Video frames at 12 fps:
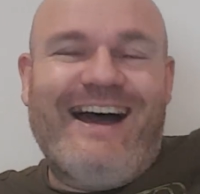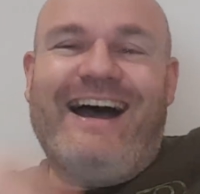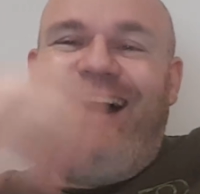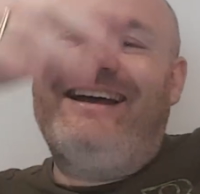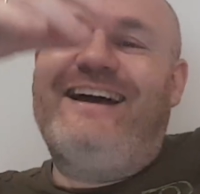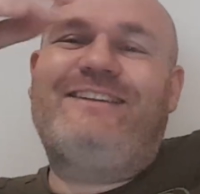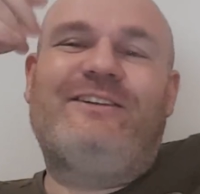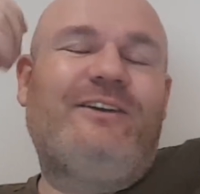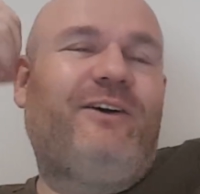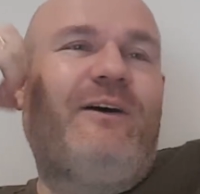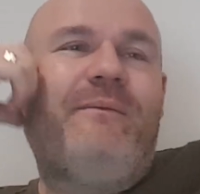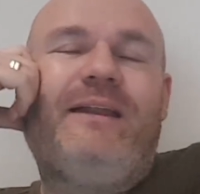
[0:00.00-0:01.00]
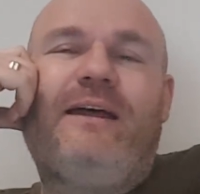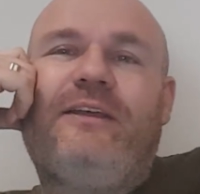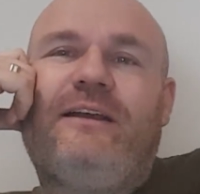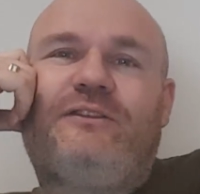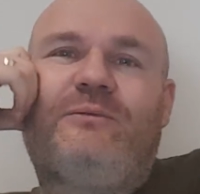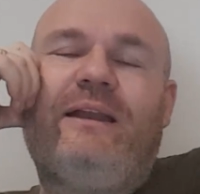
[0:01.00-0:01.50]
I, I don't know. I mean, I
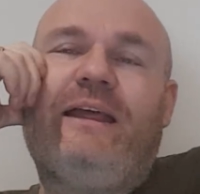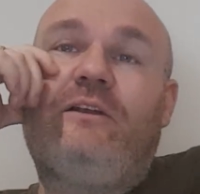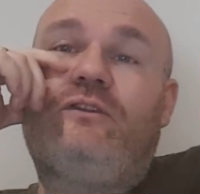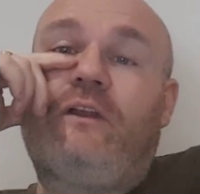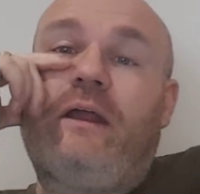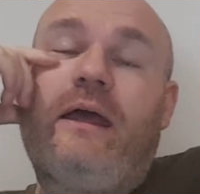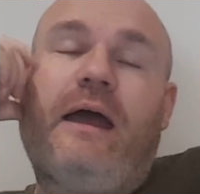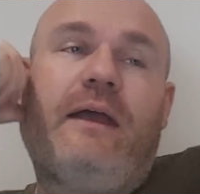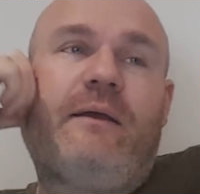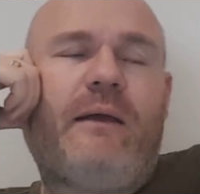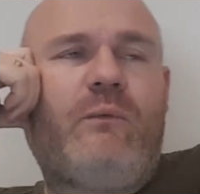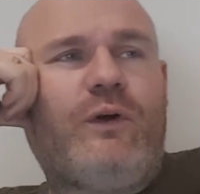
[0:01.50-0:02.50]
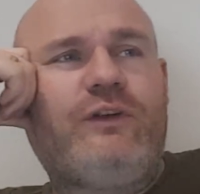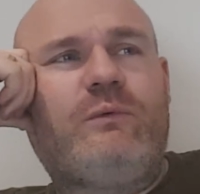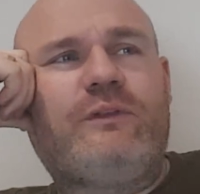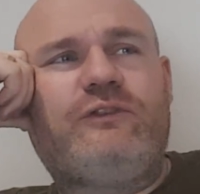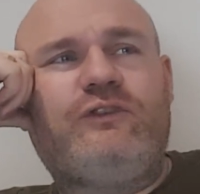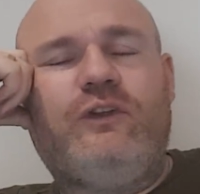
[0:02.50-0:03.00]
think it's really interesting. I, I, I wonder
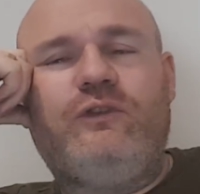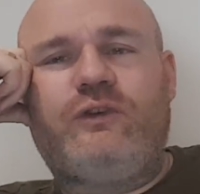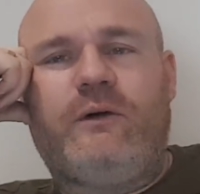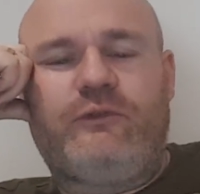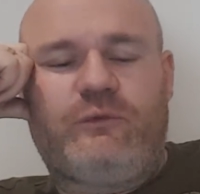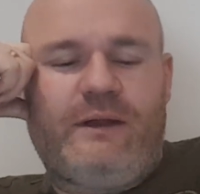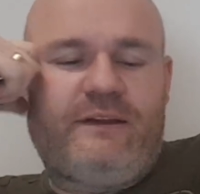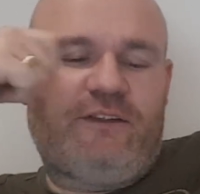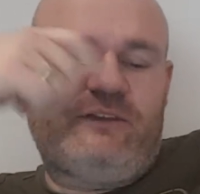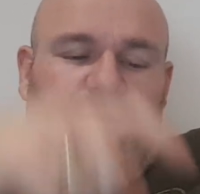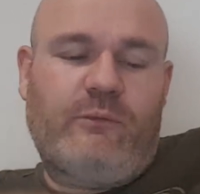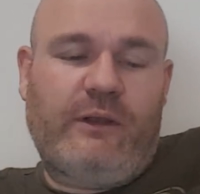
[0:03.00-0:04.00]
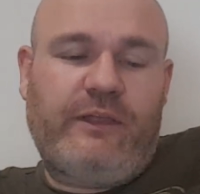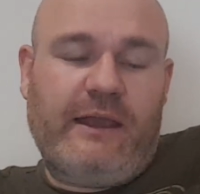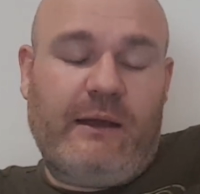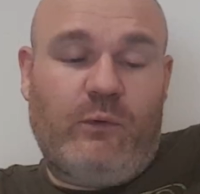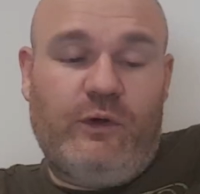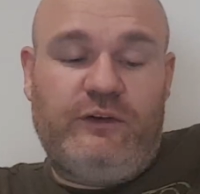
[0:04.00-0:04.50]
what the New Jehovah's Witnesses. The one
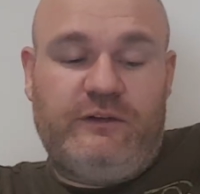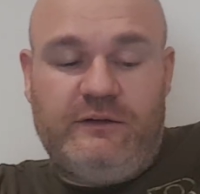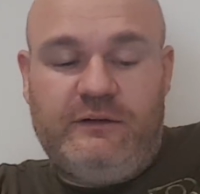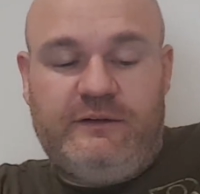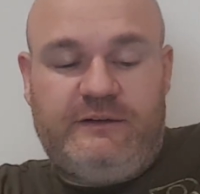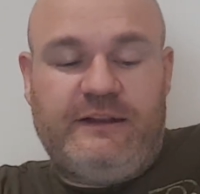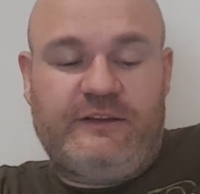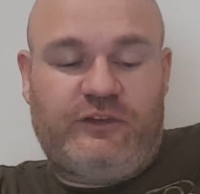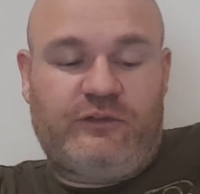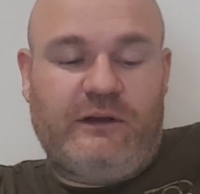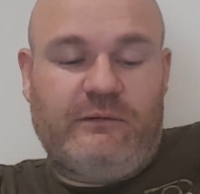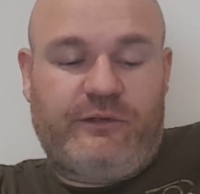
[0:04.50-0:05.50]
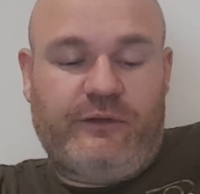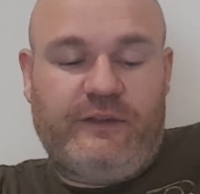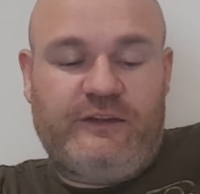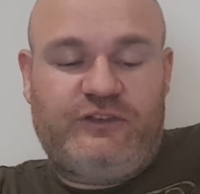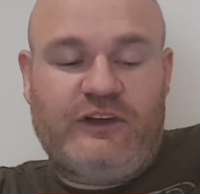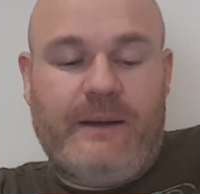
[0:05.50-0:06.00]
thing I would disagree with on
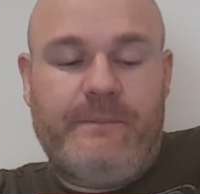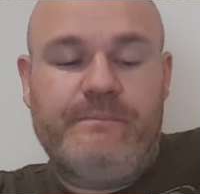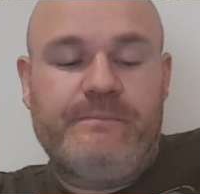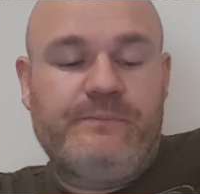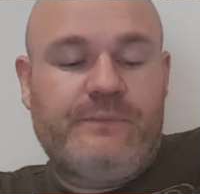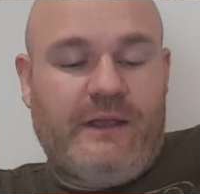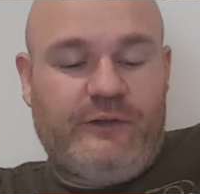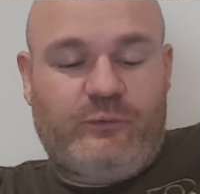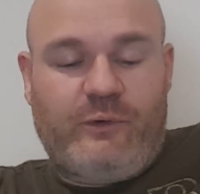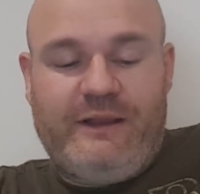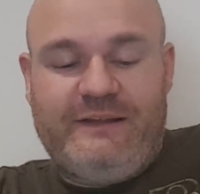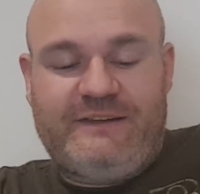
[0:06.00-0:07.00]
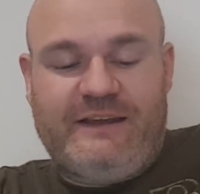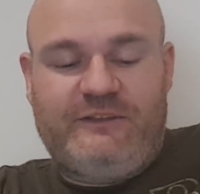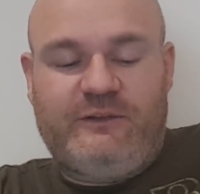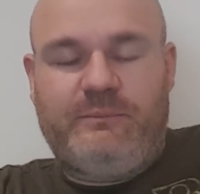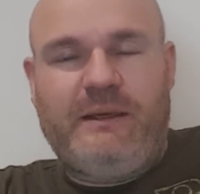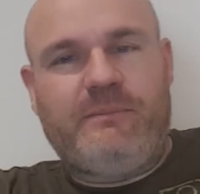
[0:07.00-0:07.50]
this chap is where he
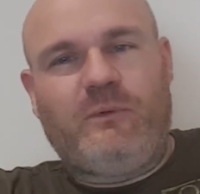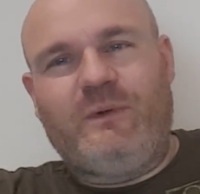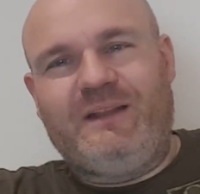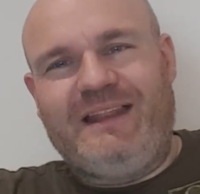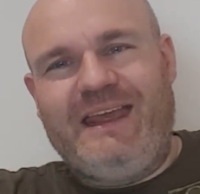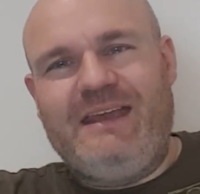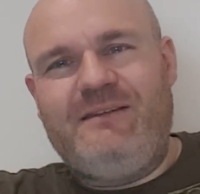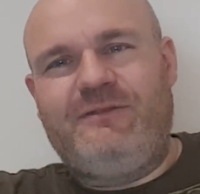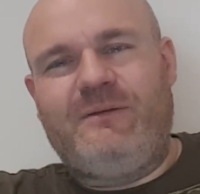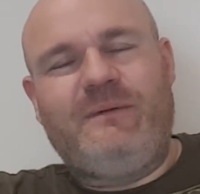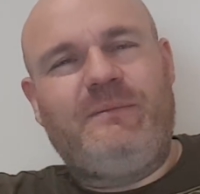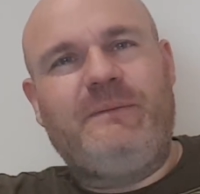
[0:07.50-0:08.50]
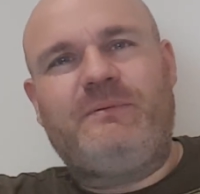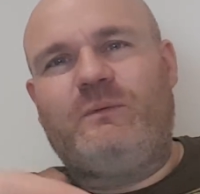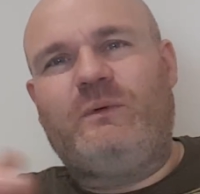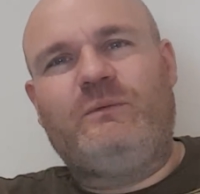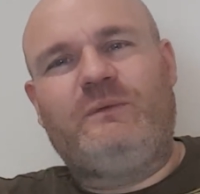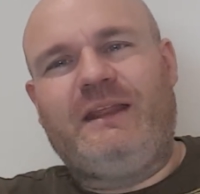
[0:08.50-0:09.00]
says that people will leave. I mean, people
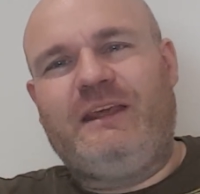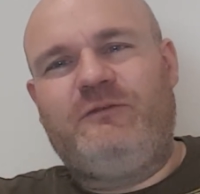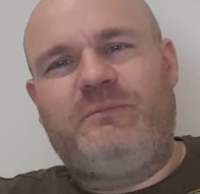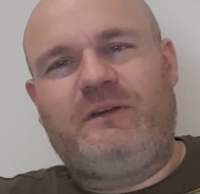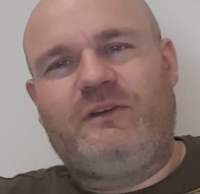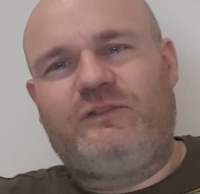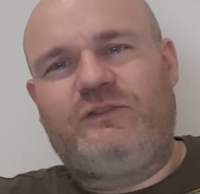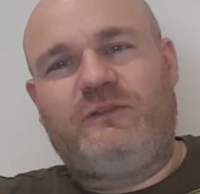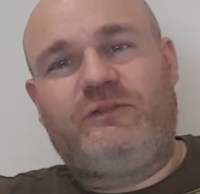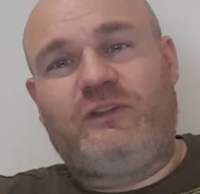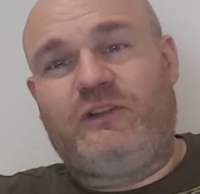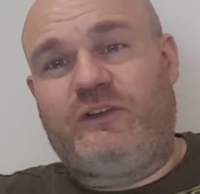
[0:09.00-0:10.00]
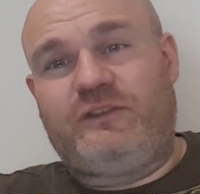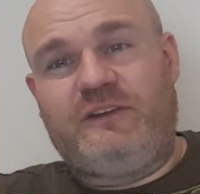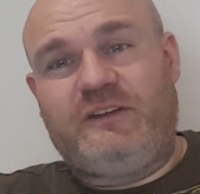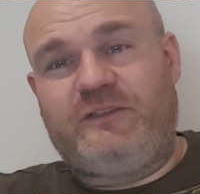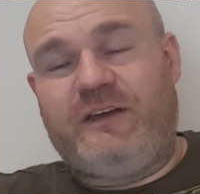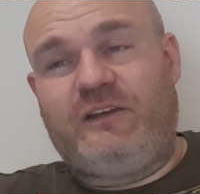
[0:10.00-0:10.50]
won't leave because they've still got the
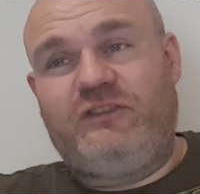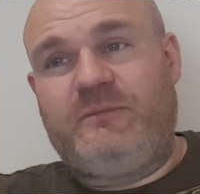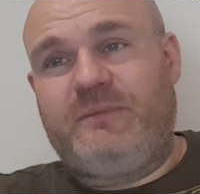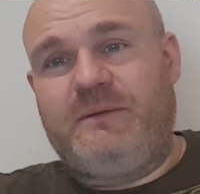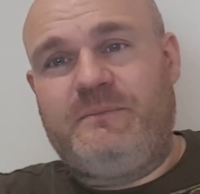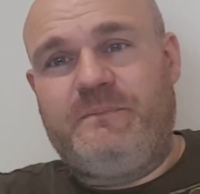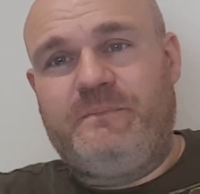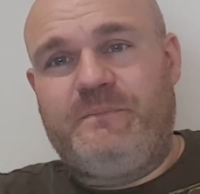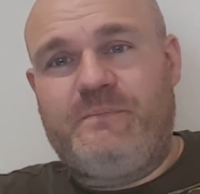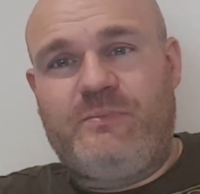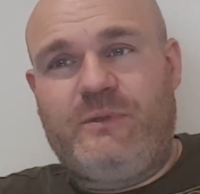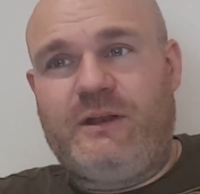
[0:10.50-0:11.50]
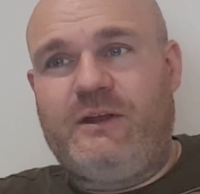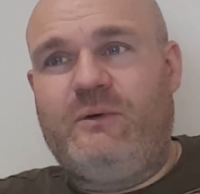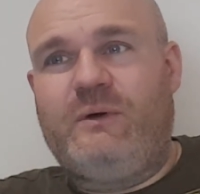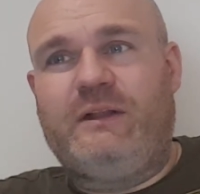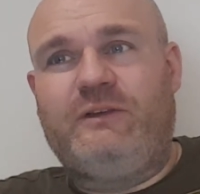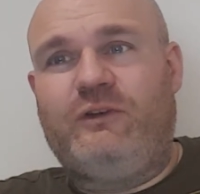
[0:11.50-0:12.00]
disfellowshipping, you
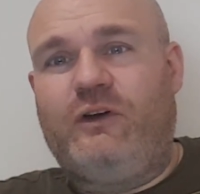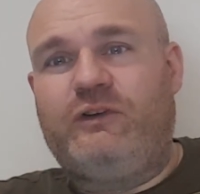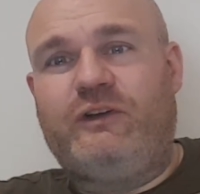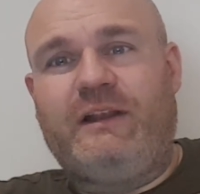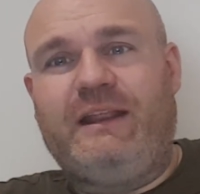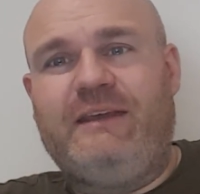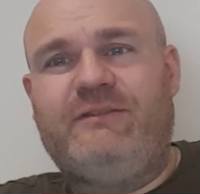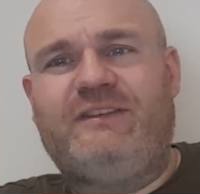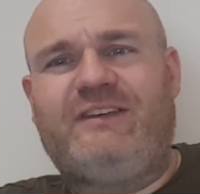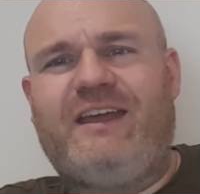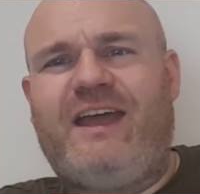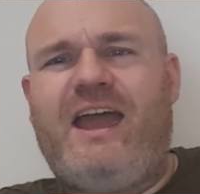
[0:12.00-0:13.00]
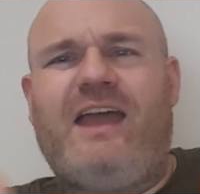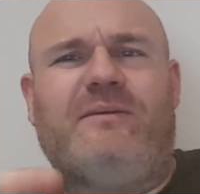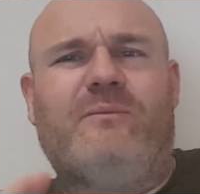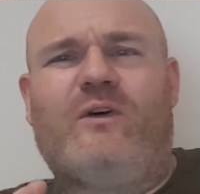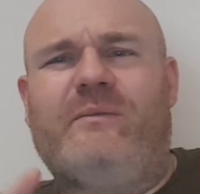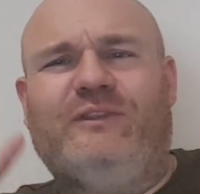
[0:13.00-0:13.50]
know, and you're not going to leave and say, hey, the
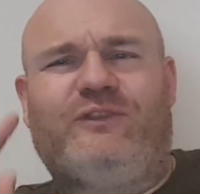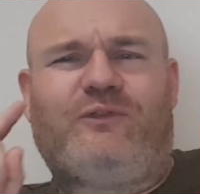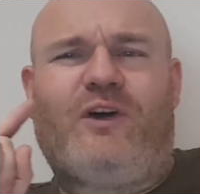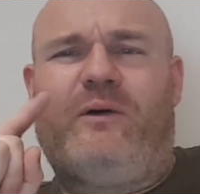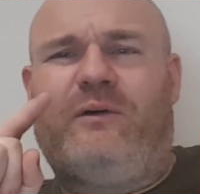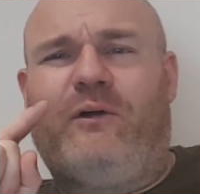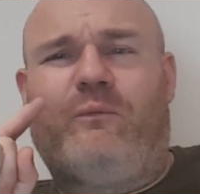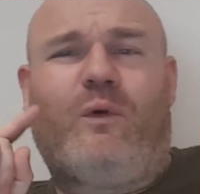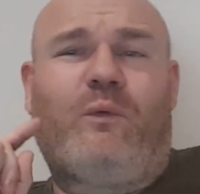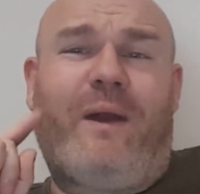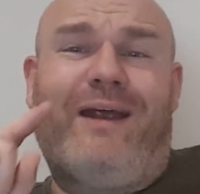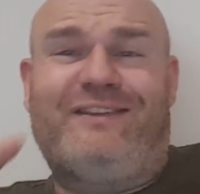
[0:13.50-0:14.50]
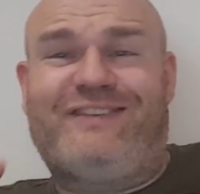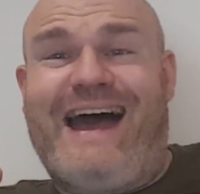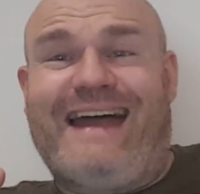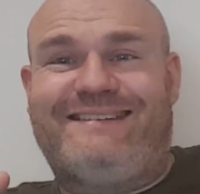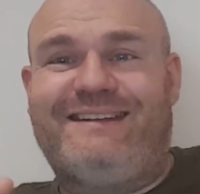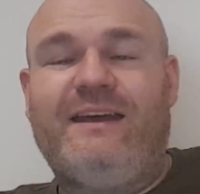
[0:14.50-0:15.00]
Mormons have got or, or where it's
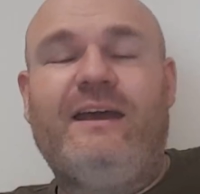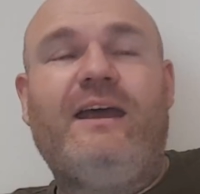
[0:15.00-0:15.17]
at